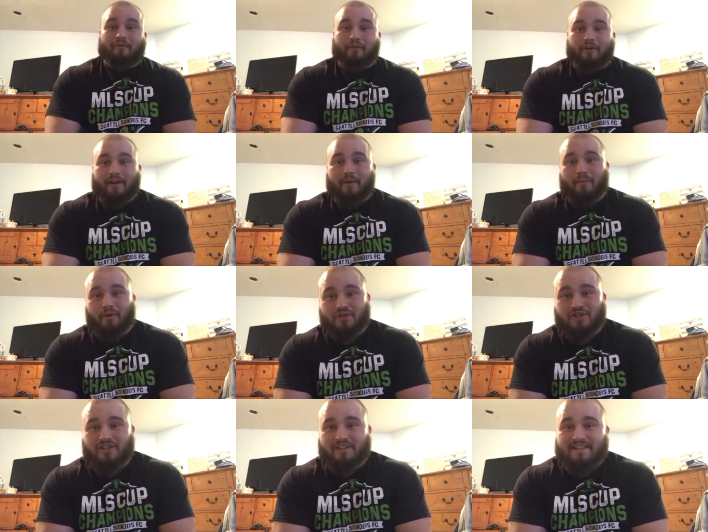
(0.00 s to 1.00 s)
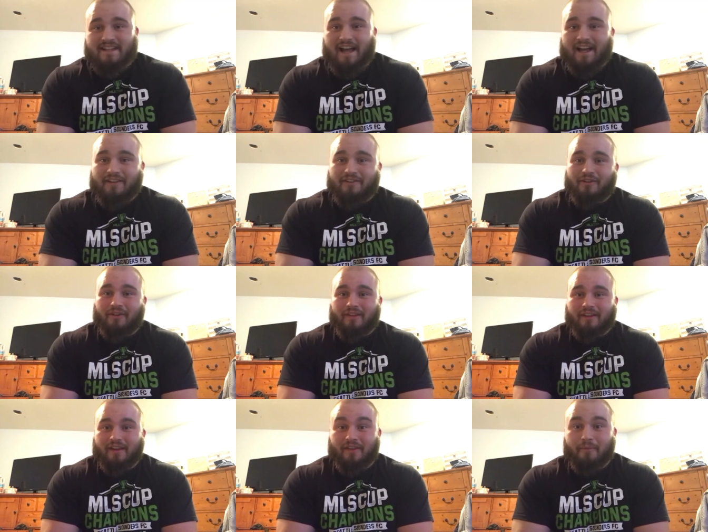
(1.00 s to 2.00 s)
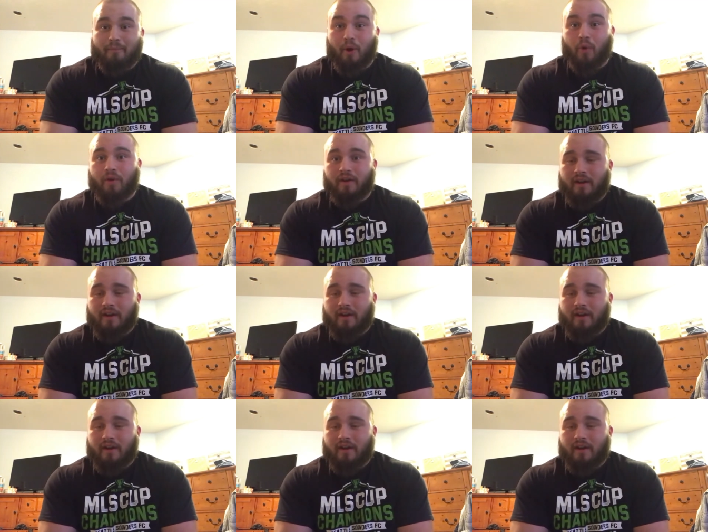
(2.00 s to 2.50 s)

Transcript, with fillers: very emotionally tied to the uh, the boat,